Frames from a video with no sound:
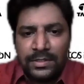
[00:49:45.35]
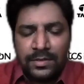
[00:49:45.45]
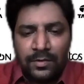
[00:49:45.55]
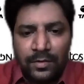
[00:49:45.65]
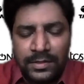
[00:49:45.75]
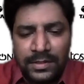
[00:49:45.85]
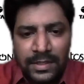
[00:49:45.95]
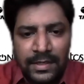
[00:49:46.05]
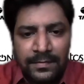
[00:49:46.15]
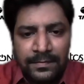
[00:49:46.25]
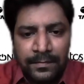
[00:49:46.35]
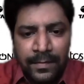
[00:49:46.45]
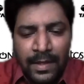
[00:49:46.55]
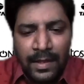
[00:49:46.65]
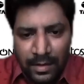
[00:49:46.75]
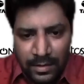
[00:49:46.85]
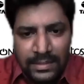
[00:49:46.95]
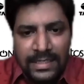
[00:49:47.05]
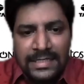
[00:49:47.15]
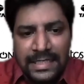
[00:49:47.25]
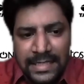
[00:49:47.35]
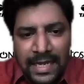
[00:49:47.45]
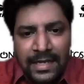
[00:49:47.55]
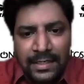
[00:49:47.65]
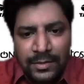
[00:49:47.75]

this course. TCS